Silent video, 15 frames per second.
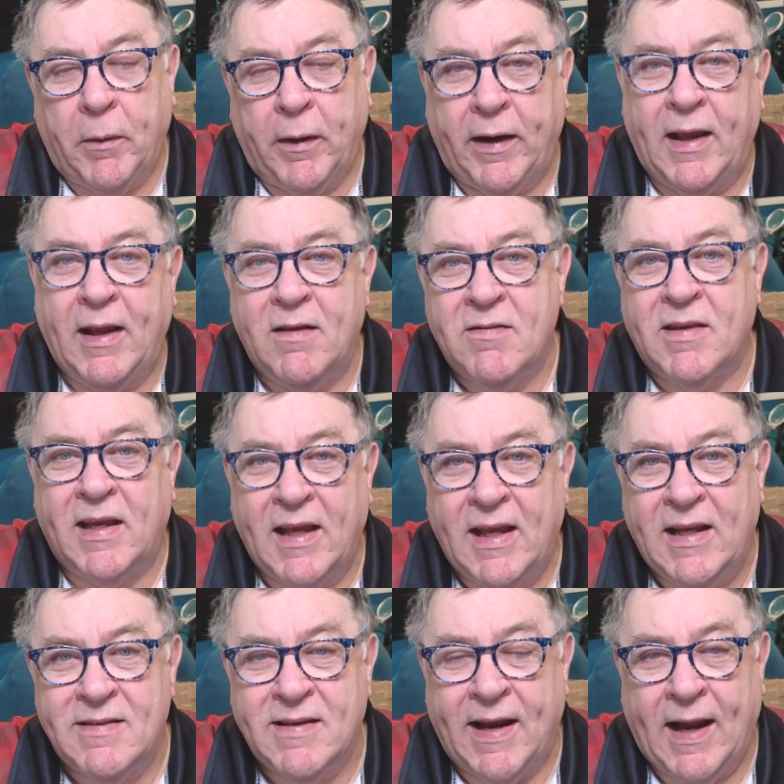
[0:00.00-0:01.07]
it up and it hits
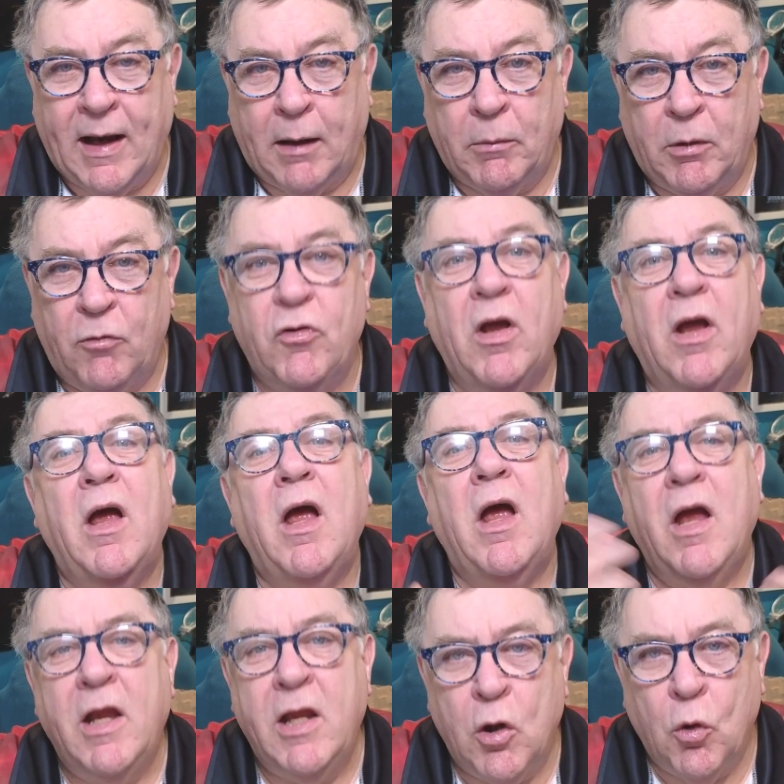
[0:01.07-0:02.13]
the eating element,
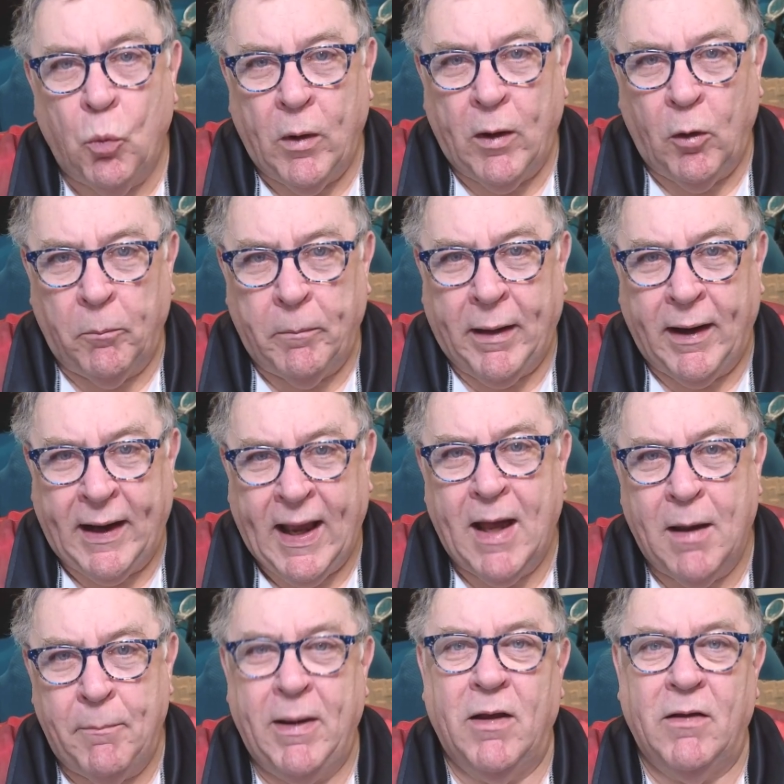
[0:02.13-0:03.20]
you will
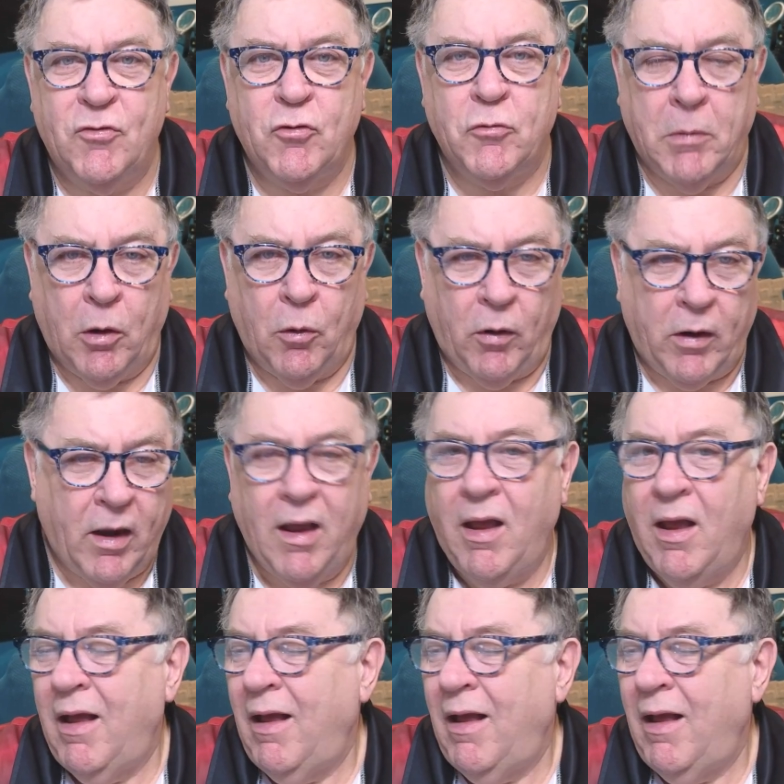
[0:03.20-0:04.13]
get a bit of smoke.